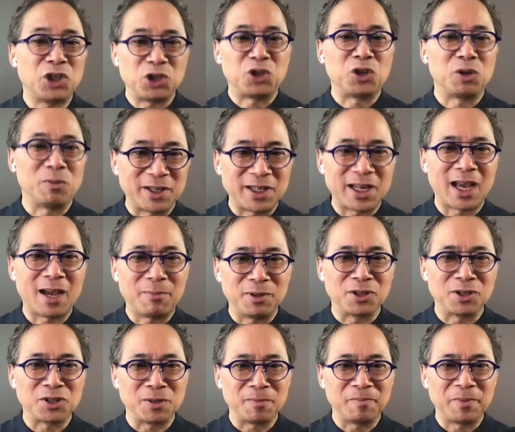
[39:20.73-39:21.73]
your
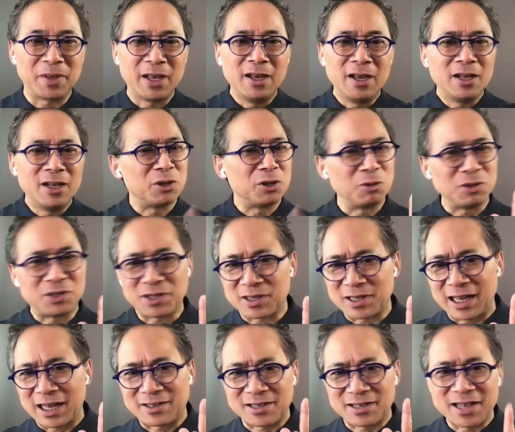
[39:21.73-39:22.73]
metabolism. So
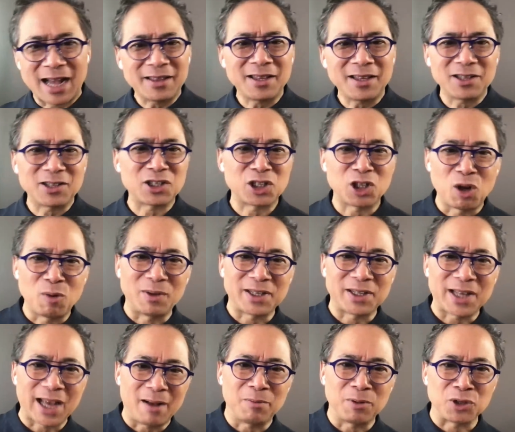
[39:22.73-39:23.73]
it's not that a slow
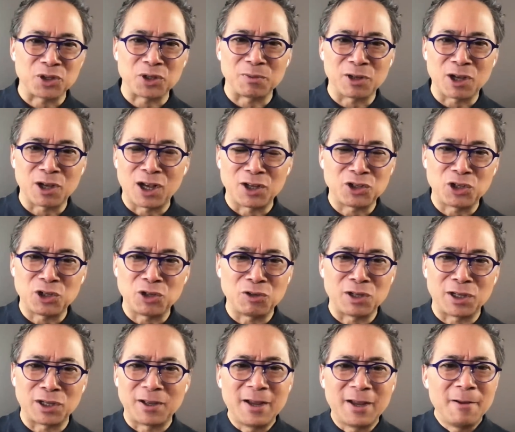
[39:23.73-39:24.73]
metabolism causes you
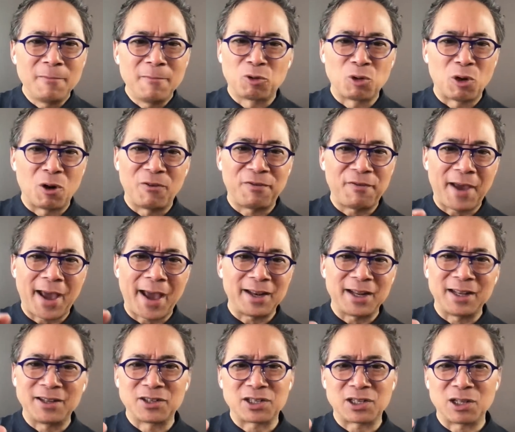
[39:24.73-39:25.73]
to grow fat
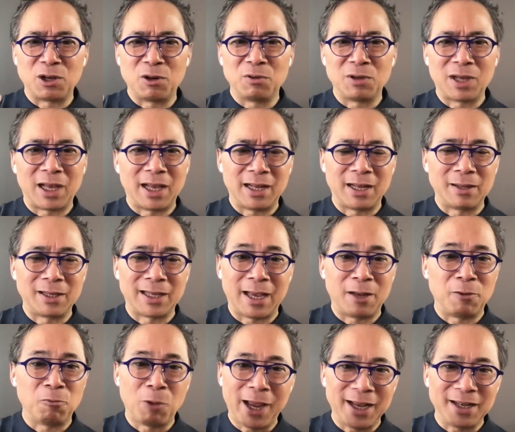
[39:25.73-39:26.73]
and slow and gain
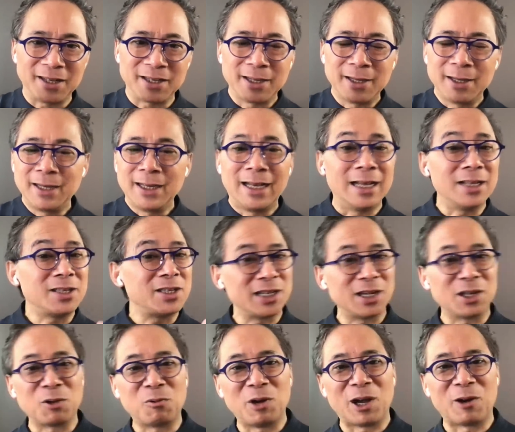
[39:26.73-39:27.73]
weight. It's the
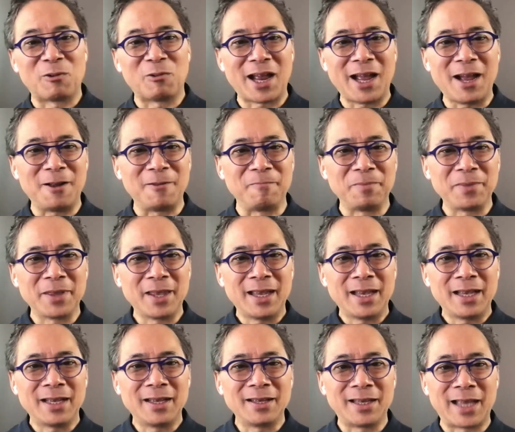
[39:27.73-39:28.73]
other way around.
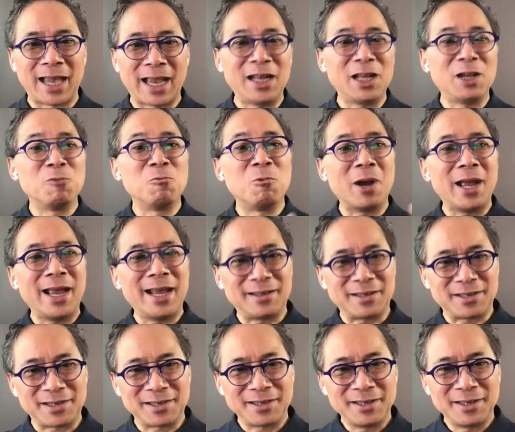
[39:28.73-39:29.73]
Gaining
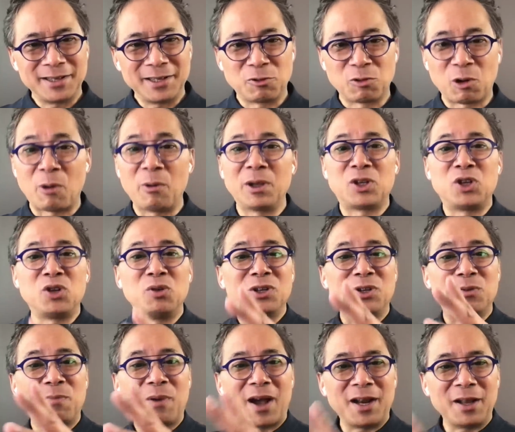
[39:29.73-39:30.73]
weight, growing too much
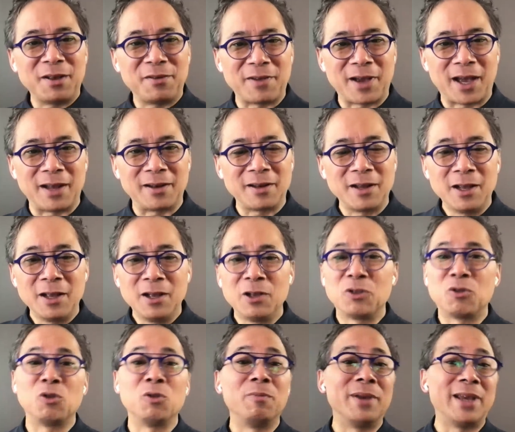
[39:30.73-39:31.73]
body fat
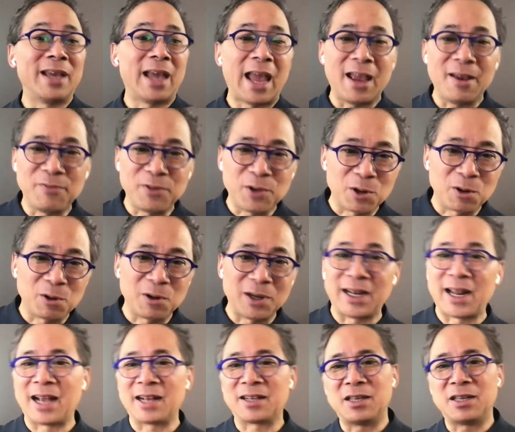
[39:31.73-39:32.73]
through behavior,
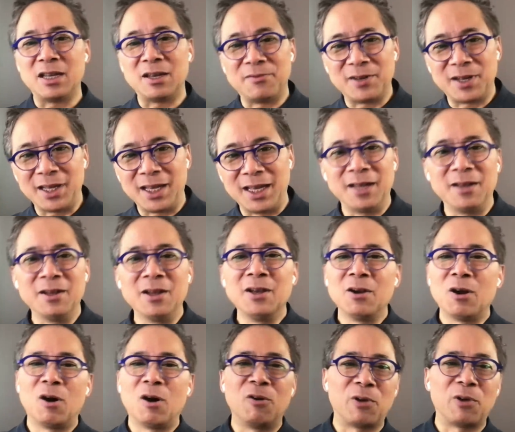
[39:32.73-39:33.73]
inactivity,
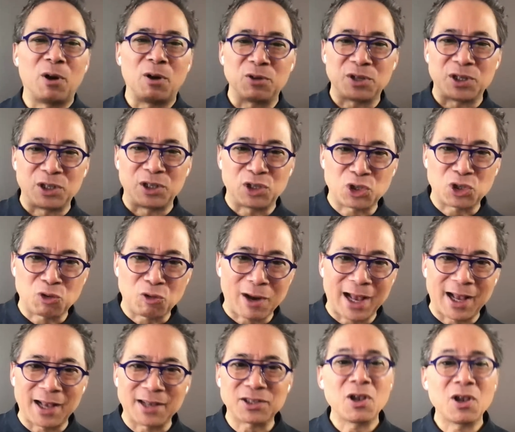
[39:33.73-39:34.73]
overall
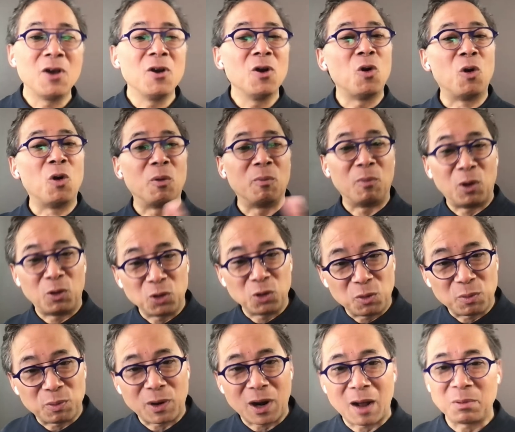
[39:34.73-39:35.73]
stress, hormonal
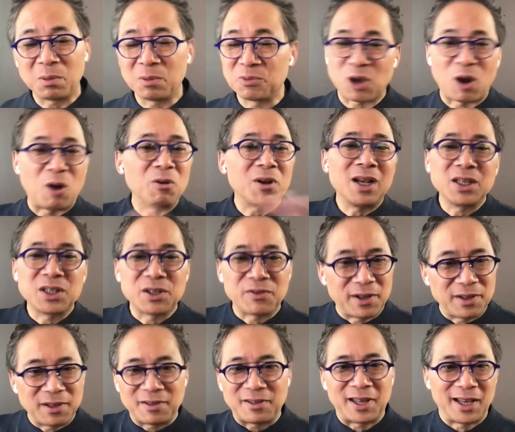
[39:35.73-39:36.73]
problems, all kinds of other
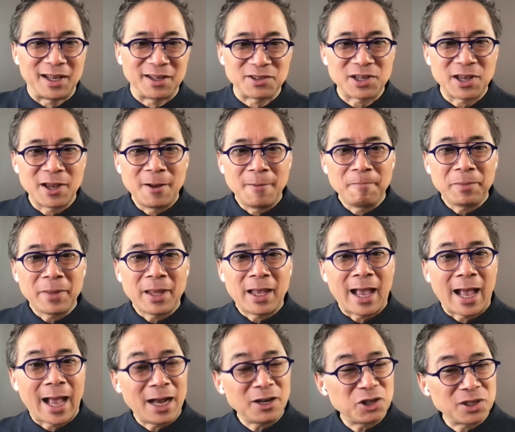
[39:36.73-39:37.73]
things,
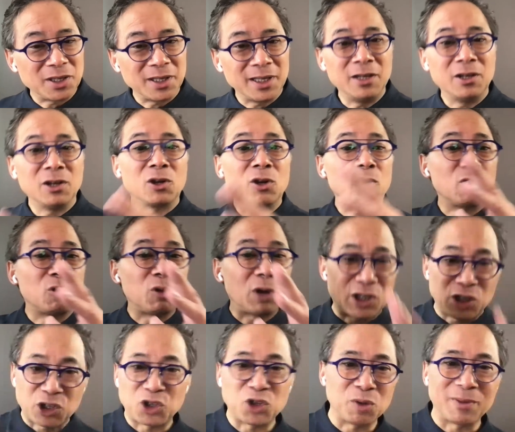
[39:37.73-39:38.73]
actually
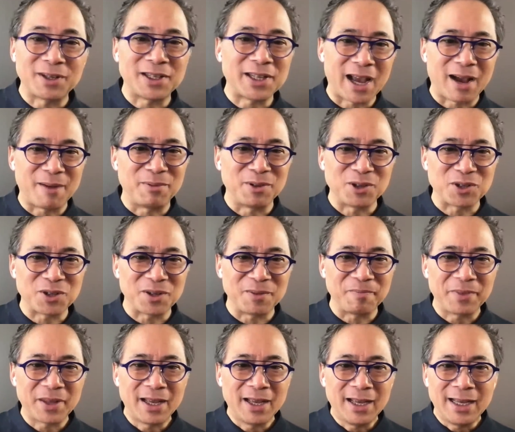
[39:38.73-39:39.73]
crushes your metabolism.
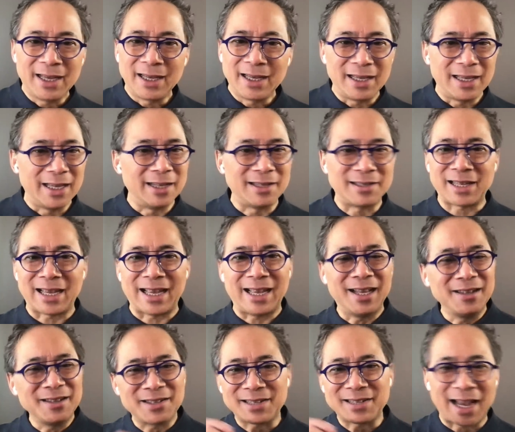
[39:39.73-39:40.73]
It's
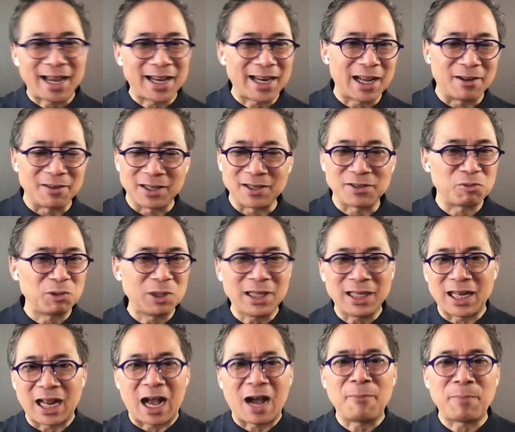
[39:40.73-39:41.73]
inside out. It's really
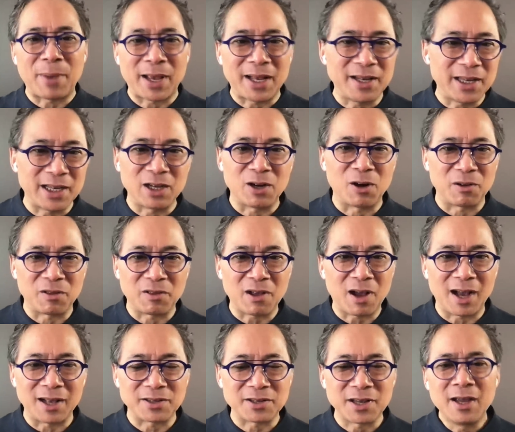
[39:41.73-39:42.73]
upending our
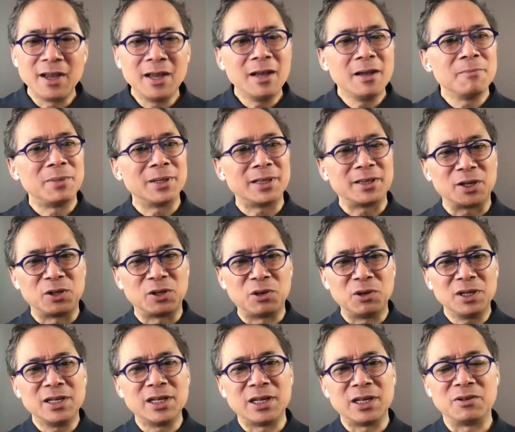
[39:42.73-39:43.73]
thoughts. But the good
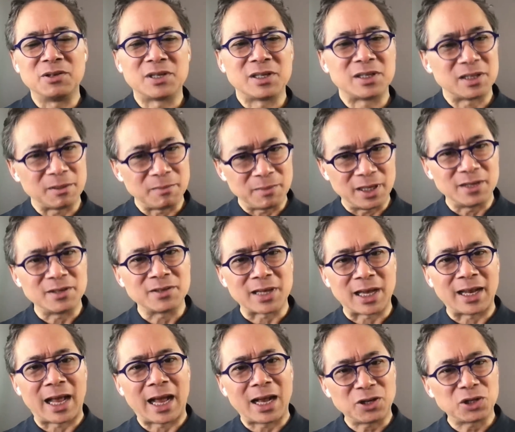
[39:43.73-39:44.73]
news is that means that
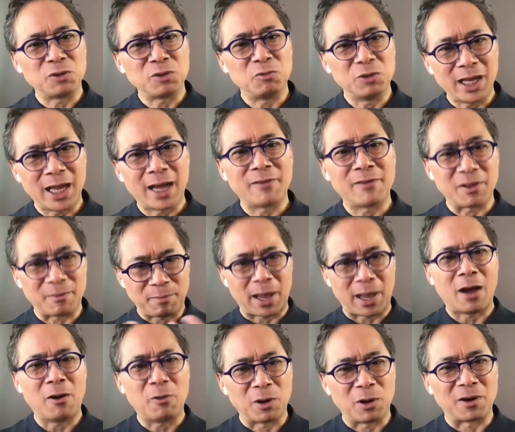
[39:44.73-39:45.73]
actually we have the
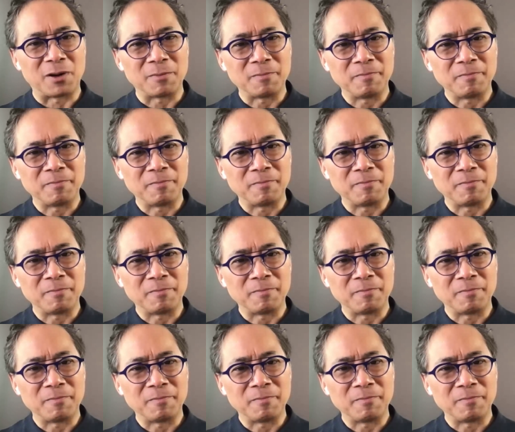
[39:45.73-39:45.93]
power.